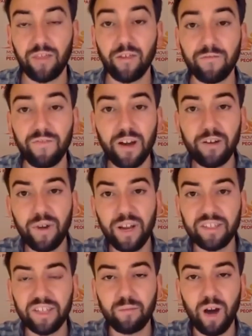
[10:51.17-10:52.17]
The
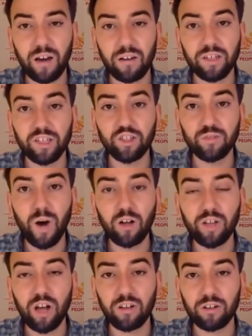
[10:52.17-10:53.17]
fundraising model is
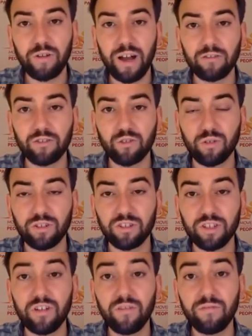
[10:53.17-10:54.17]
small dollar
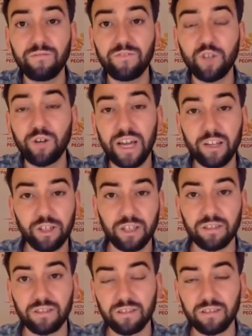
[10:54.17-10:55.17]
crowdsourced
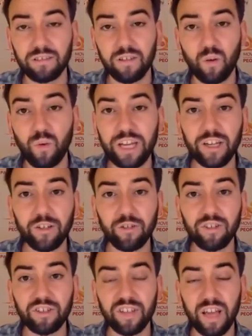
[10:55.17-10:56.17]
donations. We can
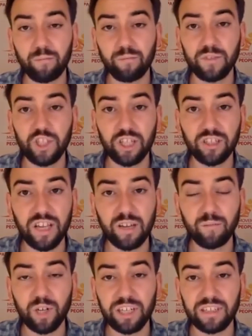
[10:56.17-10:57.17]
do the same, just
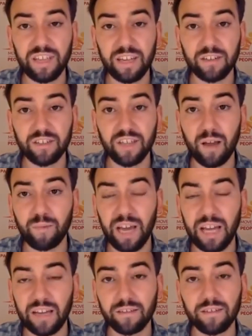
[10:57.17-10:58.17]
like Bernie Sanders'
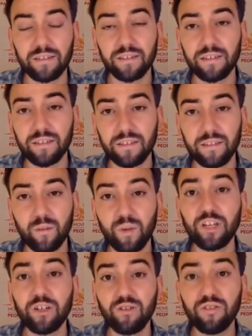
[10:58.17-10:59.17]
campaign.
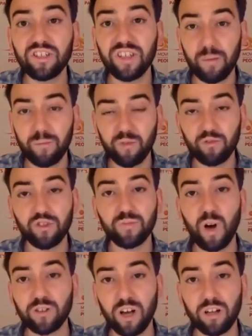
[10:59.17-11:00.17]
We can do the same through
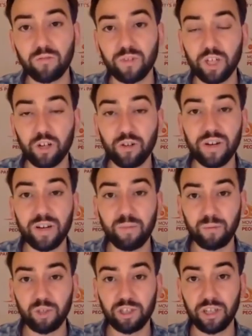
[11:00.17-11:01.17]
small dollar recurring
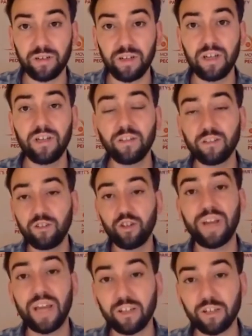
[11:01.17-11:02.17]
membership
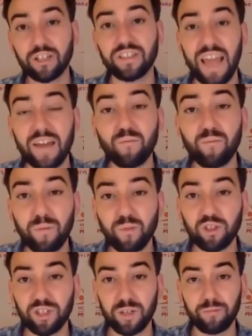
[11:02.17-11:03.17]
donations and
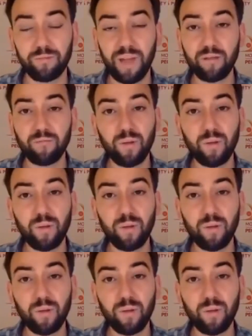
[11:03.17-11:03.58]
membership, paid